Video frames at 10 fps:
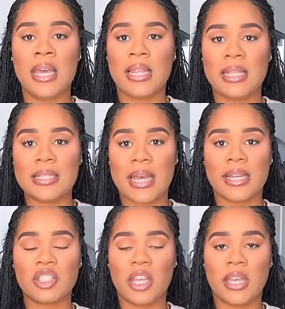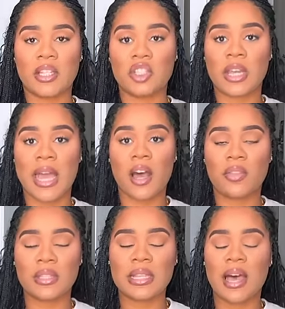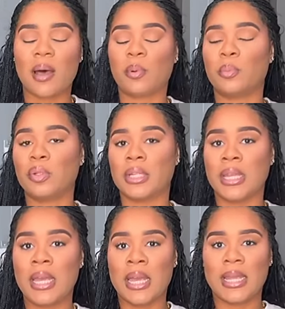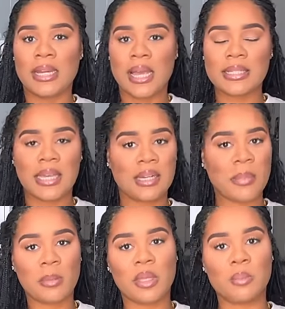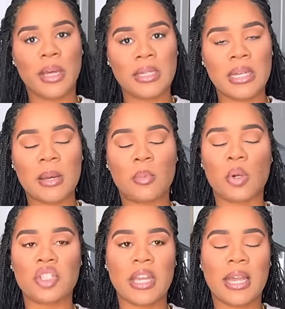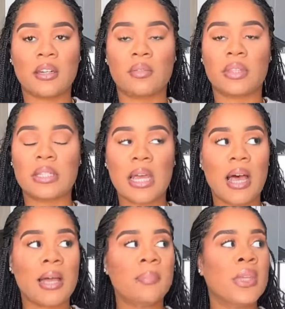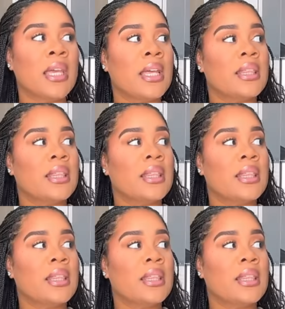unless I change out the top or put a nice kind of maybe button up or a jacket over the top.